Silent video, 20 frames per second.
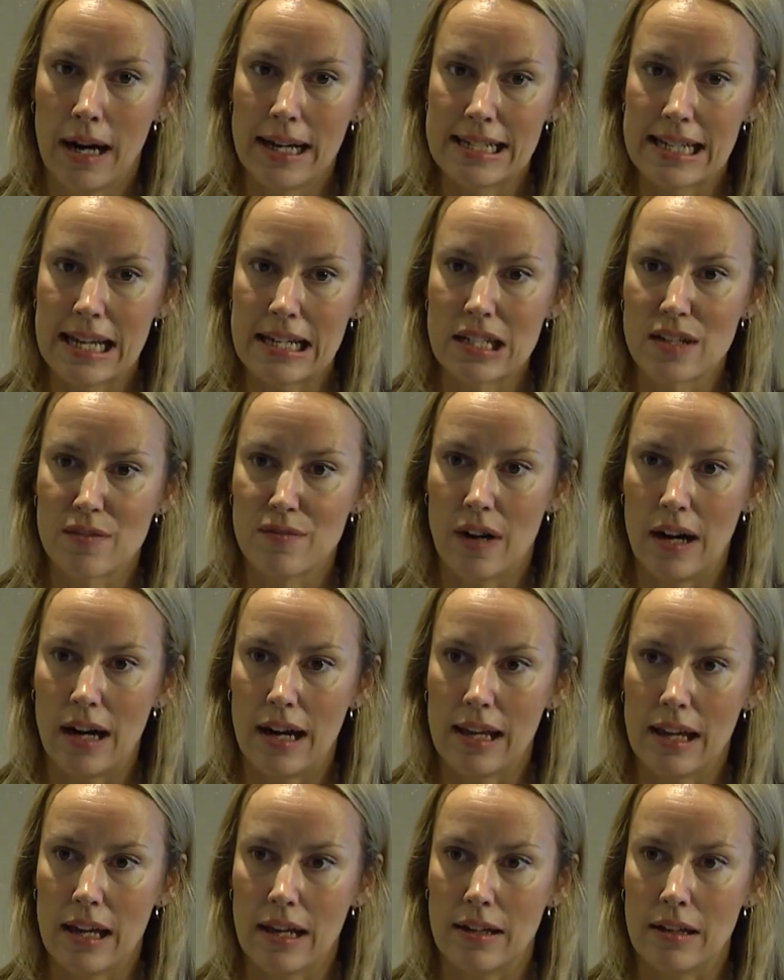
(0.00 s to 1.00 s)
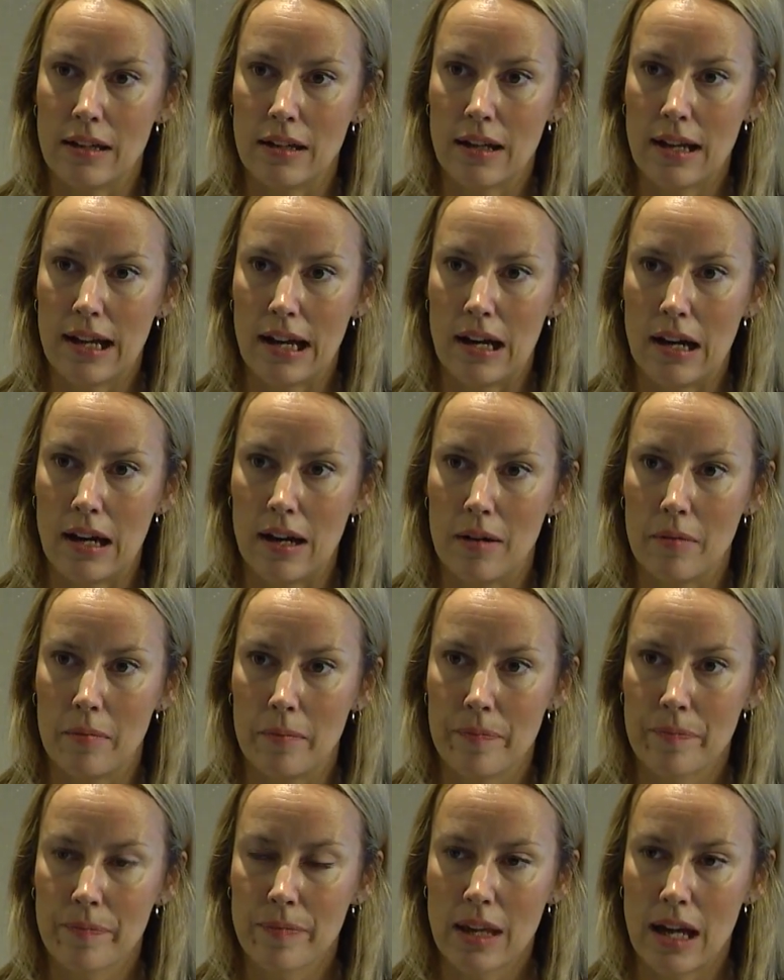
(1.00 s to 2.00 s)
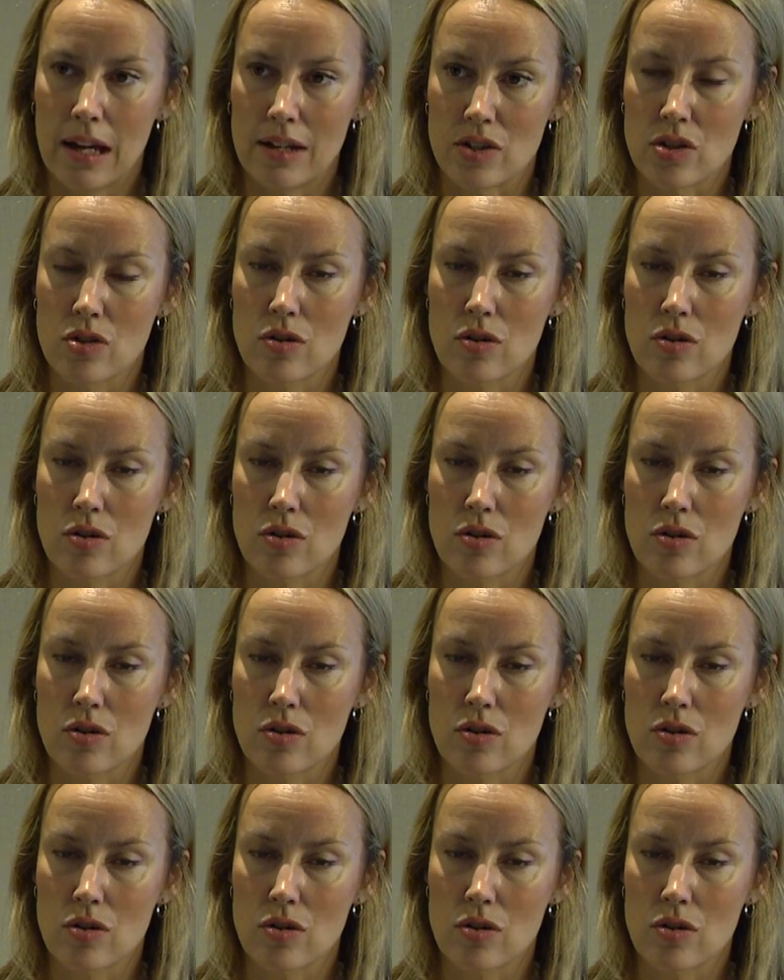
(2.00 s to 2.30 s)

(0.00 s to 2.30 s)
identify and